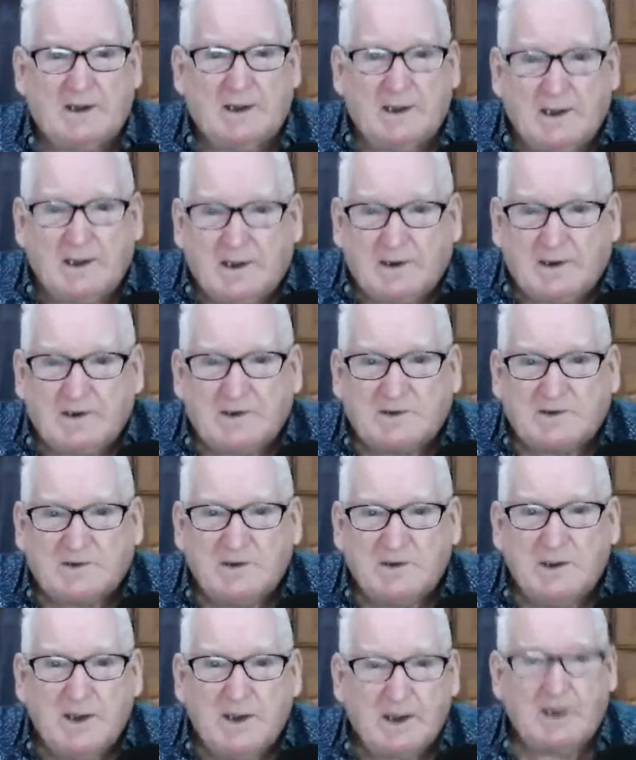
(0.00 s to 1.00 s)
English
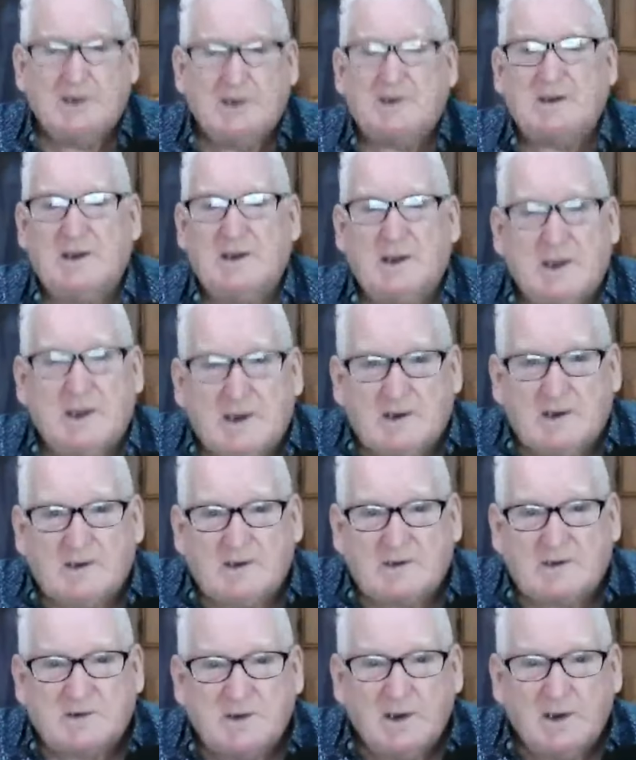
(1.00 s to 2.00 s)
into
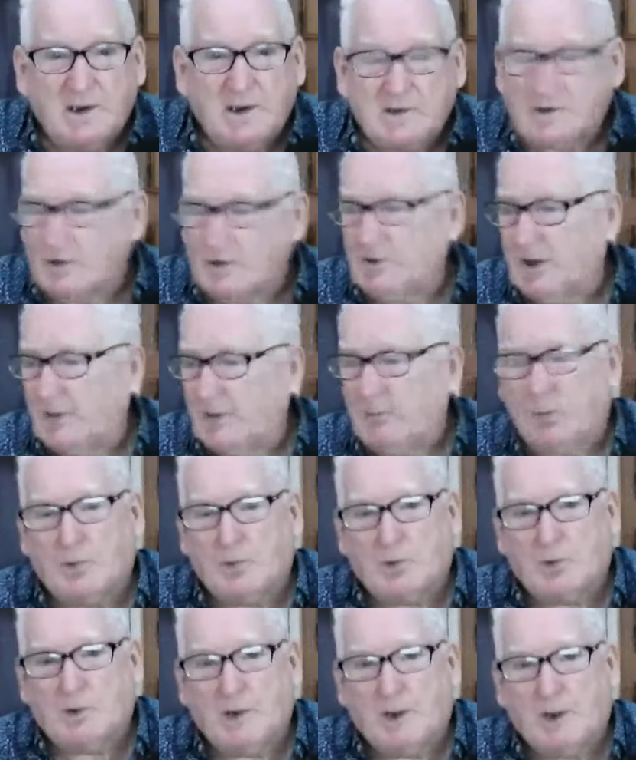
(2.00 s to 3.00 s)
English so that
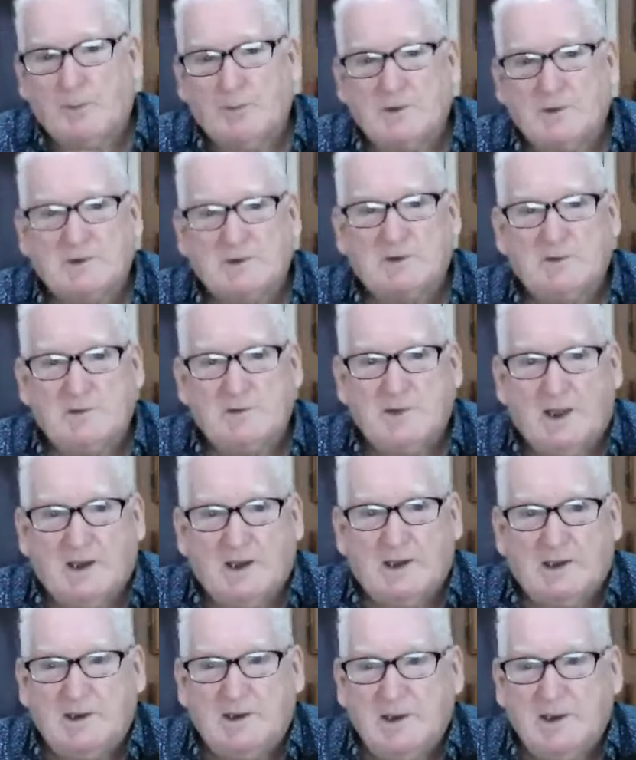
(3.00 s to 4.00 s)
poor Aboriginal
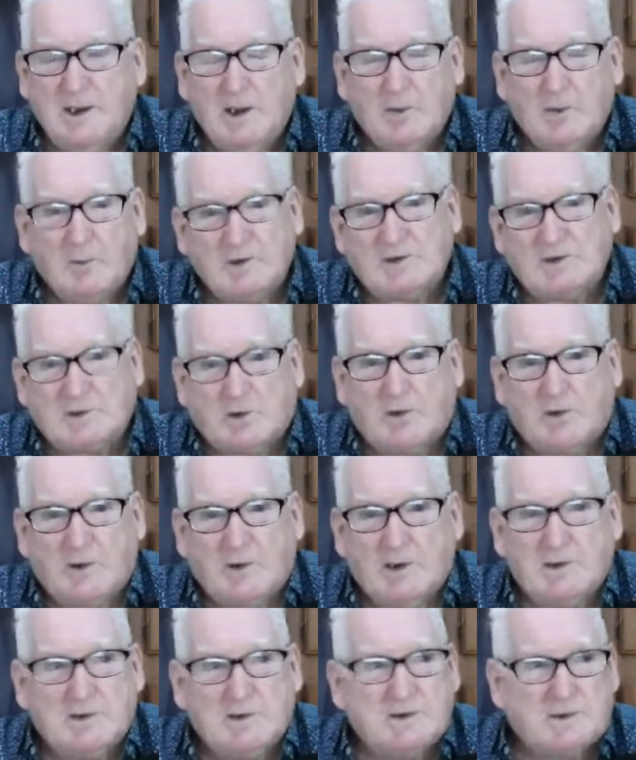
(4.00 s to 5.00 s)
lady was
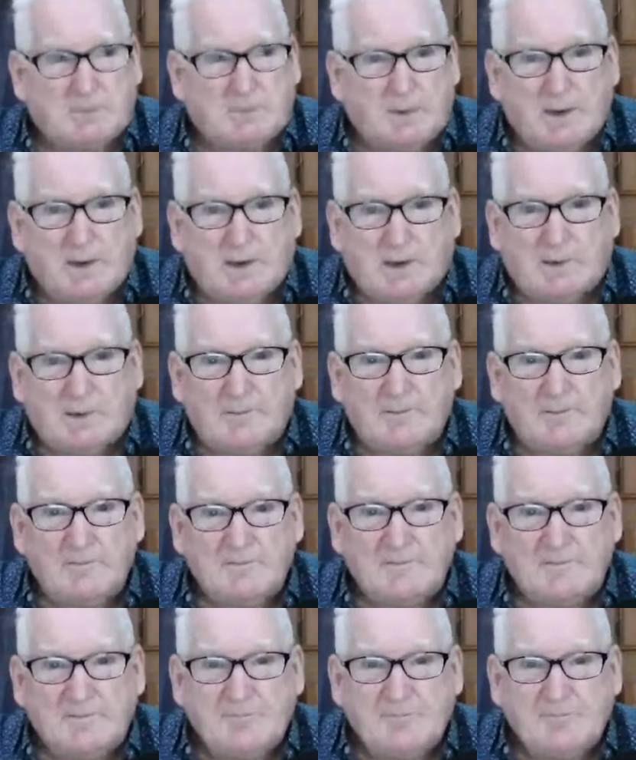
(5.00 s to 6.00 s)
trying to speak it.
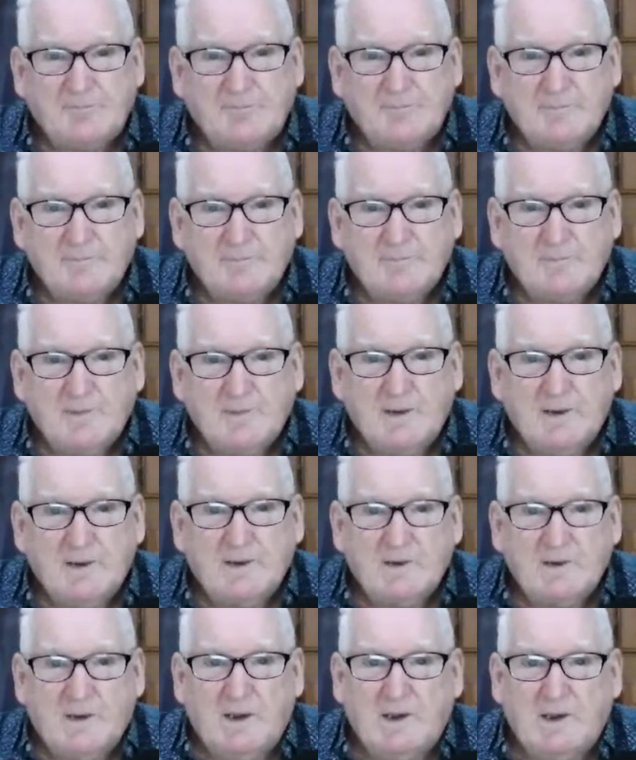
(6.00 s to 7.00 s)

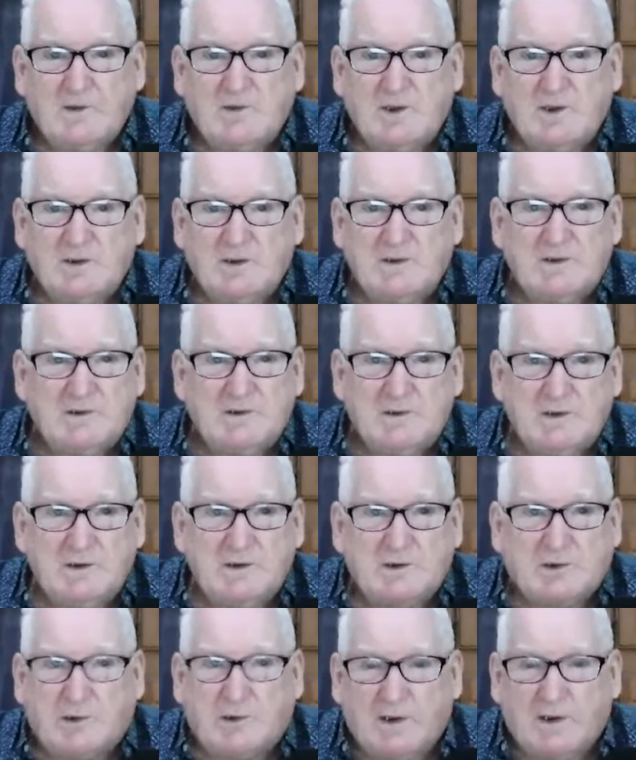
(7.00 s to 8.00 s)
It didn't need
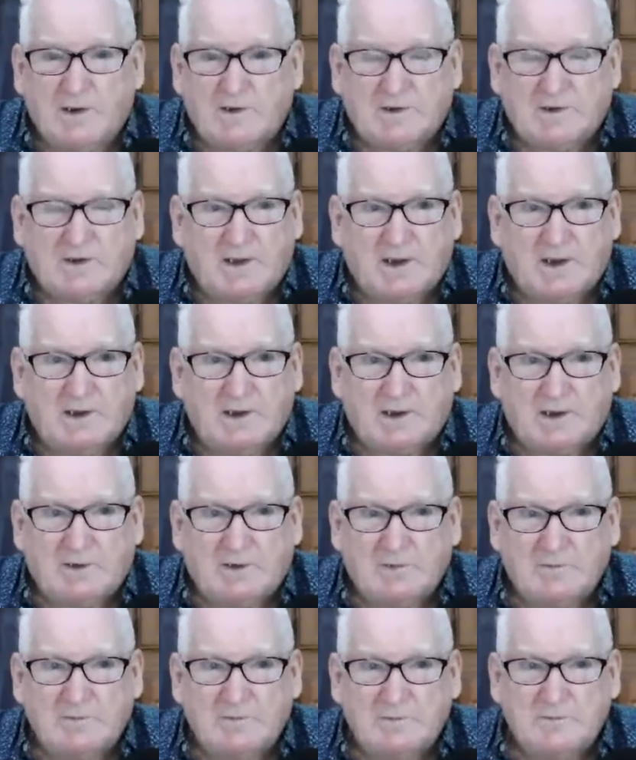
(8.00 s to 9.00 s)
translating.
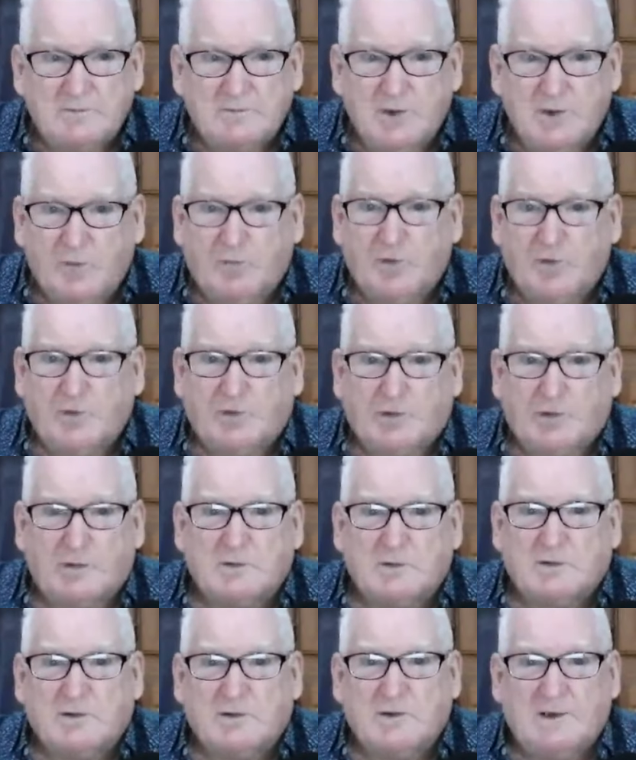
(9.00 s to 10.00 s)
If you
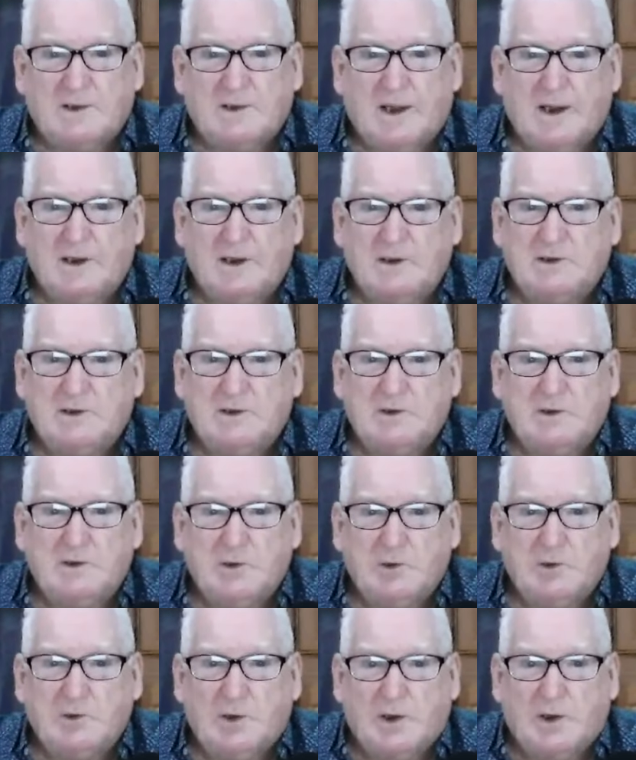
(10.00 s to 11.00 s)
talk to the lady,
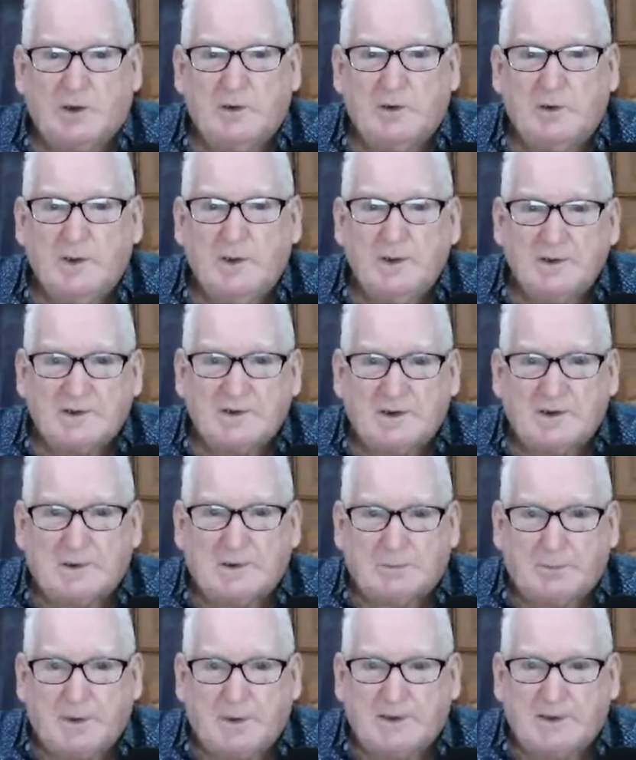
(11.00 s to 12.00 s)
you know she
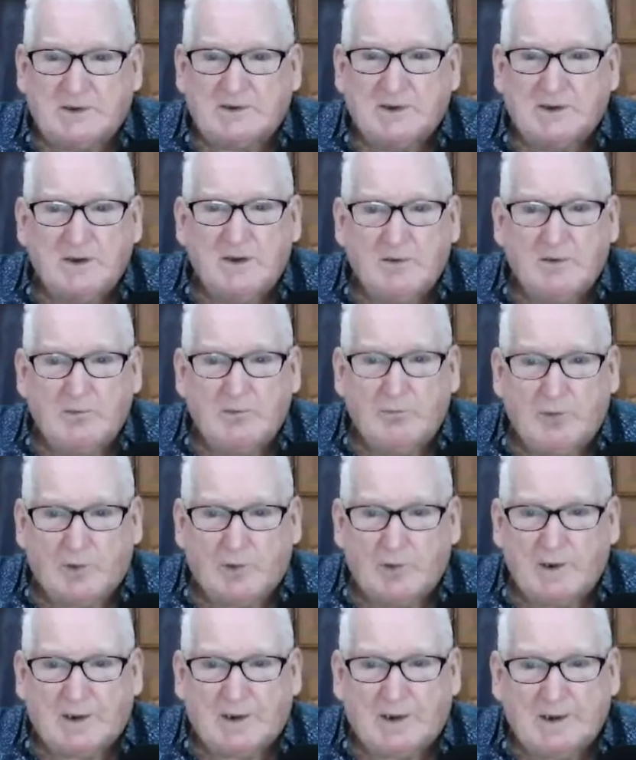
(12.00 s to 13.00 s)
speaks
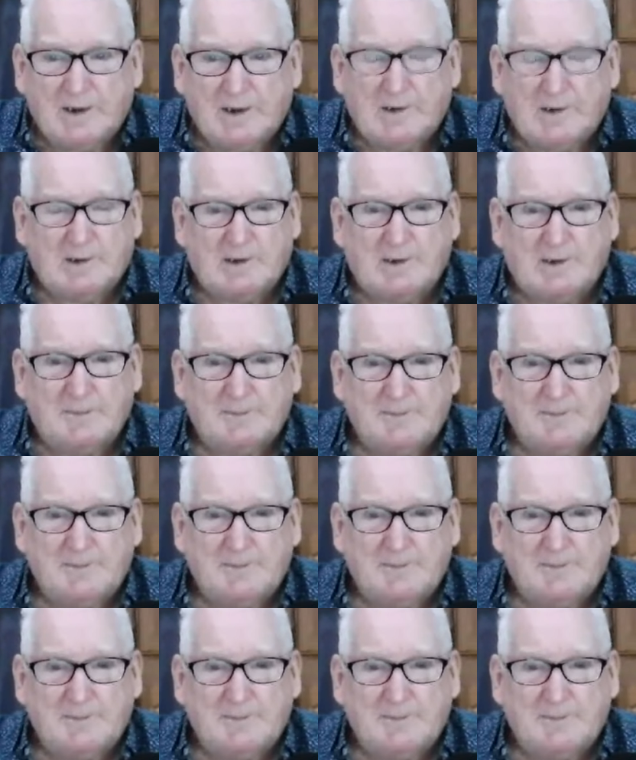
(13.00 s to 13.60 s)
very clearly.